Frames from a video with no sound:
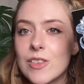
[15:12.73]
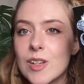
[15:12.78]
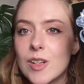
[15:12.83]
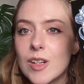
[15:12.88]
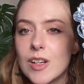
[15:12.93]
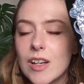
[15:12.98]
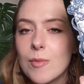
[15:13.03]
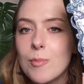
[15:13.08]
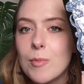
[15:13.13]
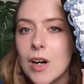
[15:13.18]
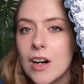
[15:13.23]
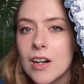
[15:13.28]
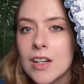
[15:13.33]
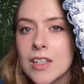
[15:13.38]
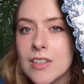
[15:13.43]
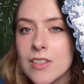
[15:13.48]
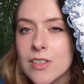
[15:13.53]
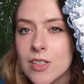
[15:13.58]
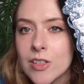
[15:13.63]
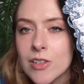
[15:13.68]
The
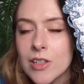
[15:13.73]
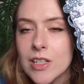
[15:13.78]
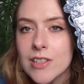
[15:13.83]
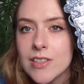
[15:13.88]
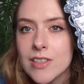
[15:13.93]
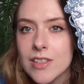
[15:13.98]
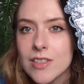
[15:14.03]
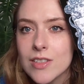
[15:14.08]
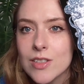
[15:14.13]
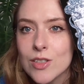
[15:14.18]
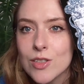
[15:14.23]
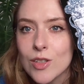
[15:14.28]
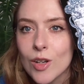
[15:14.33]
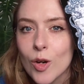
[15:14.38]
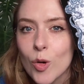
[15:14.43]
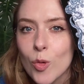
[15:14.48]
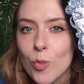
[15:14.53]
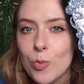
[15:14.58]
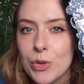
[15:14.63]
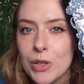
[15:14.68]
manga series is
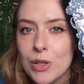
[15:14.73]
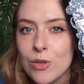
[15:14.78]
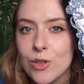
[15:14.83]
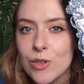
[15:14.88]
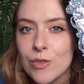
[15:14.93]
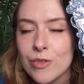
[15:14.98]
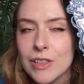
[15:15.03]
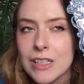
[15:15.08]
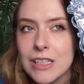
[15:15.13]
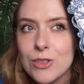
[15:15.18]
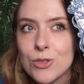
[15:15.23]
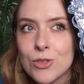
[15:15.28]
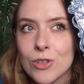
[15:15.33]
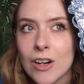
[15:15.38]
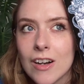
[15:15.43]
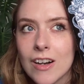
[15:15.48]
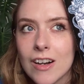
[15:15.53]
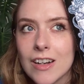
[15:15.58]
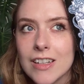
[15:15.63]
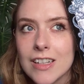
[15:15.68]
so beautifully
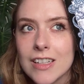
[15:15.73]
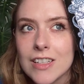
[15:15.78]
drawn,